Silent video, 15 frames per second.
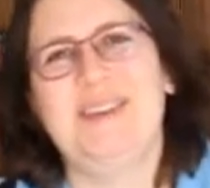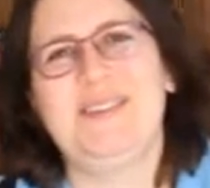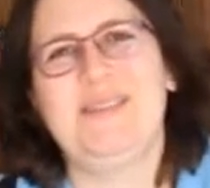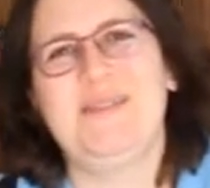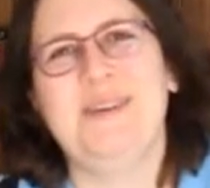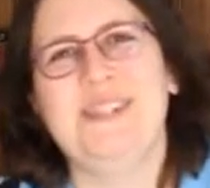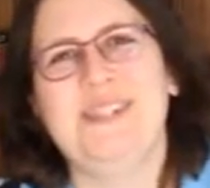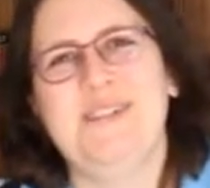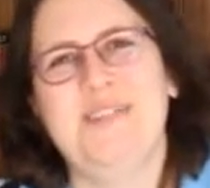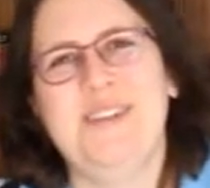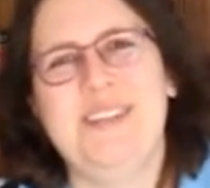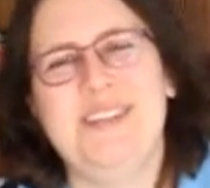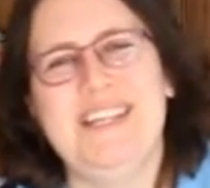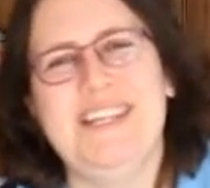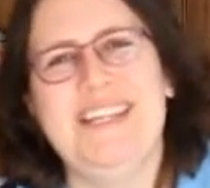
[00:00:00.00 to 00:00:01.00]
So once I
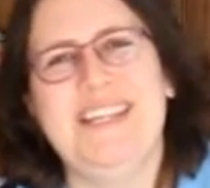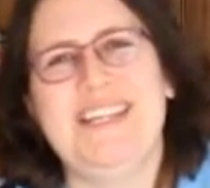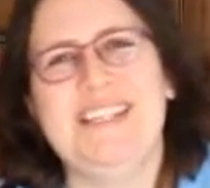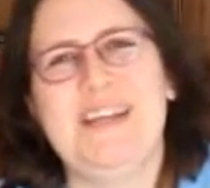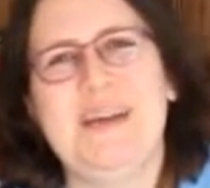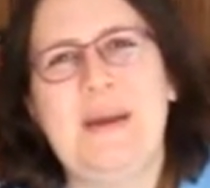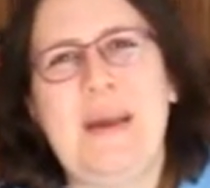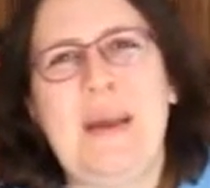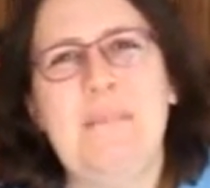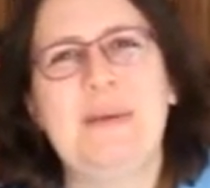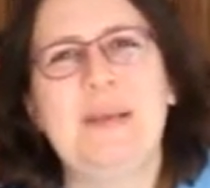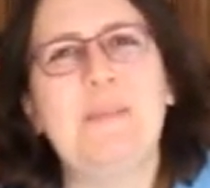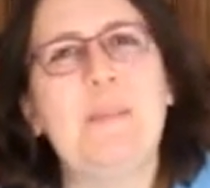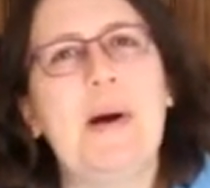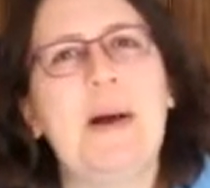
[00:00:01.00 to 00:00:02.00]
finish it, that's a
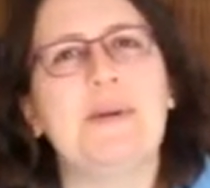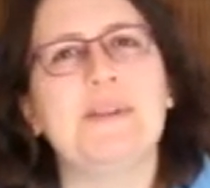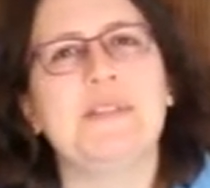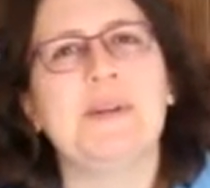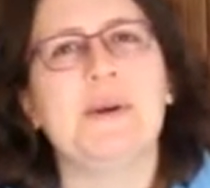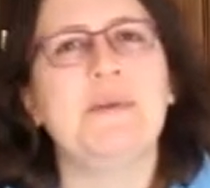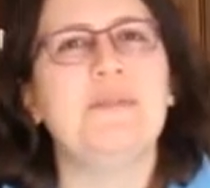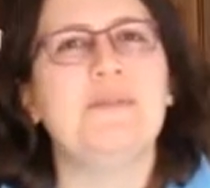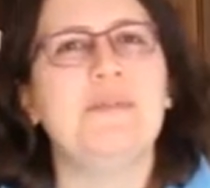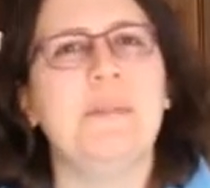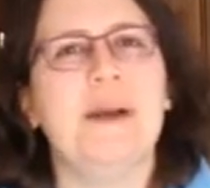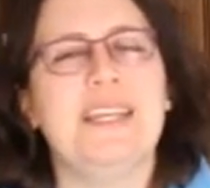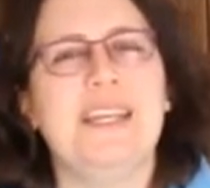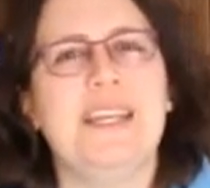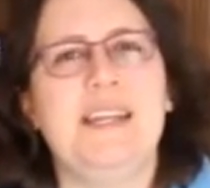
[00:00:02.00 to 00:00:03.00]
big milestone for
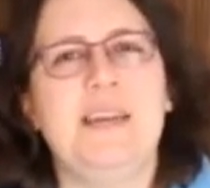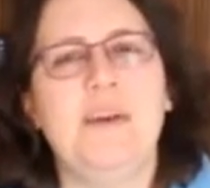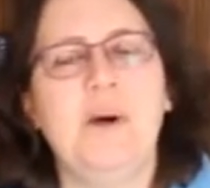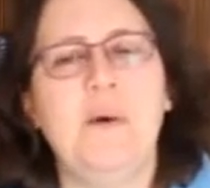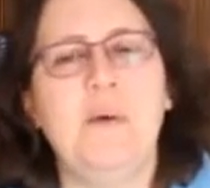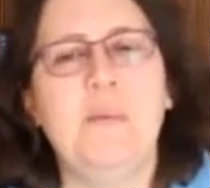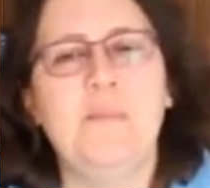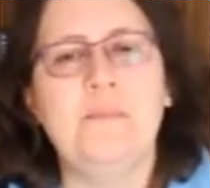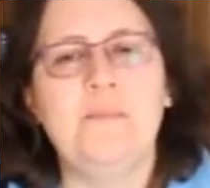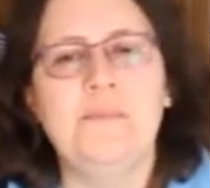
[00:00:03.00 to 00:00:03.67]
my yearly goal.